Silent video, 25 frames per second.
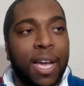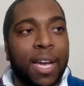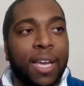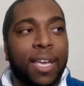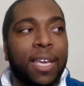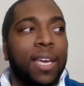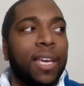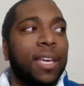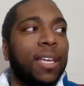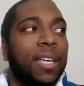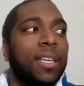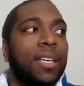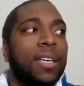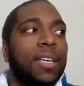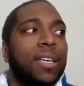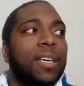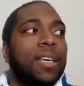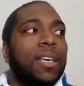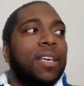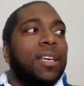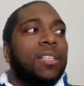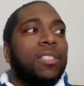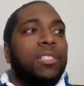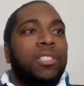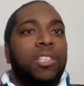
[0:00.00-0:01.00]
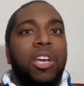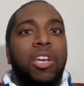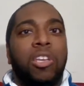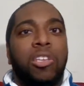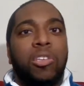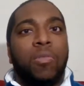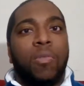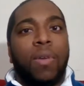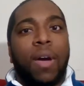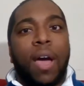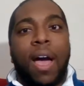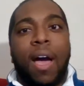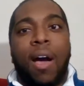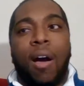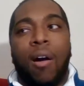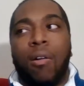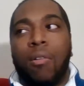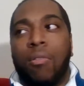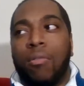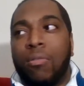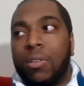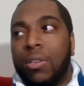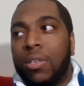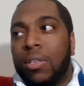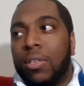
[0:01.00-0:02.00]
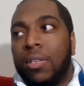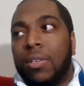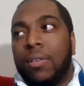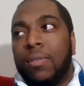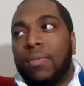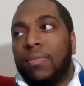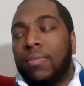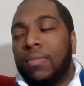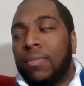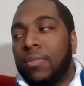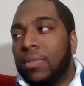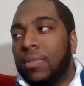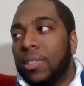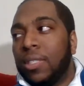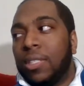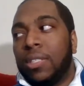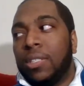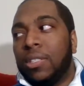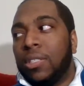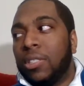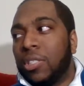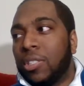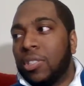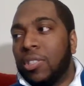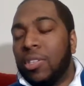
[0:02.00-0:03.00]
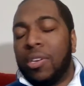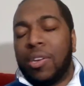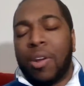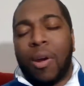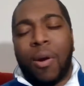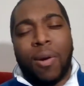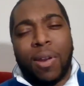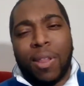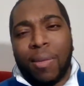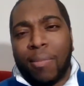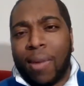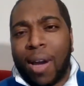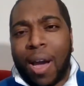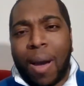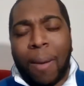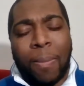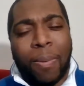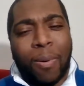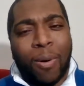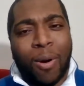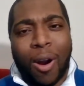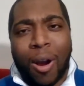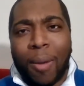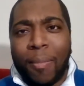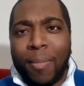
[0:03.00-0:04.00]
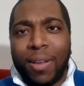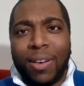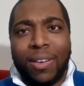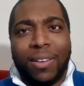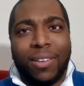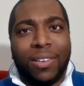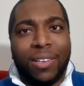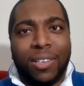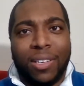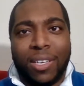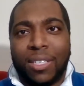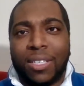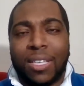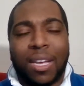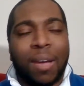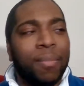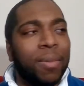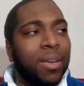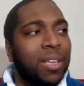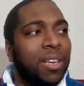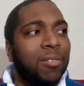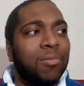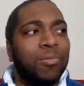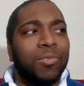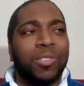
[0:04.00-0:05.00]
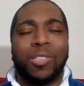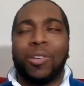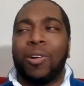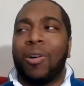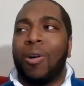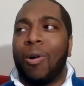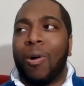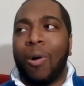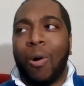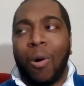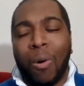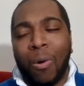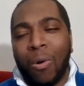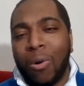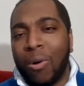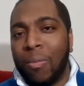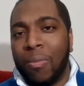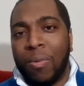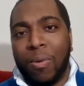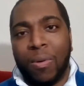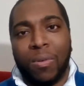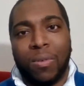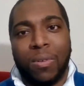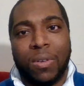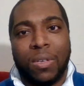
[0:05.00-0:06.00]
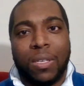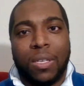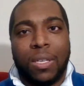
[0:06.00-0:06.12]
I can't tell you how just dirty my apartment looked. I mean, it was horrible.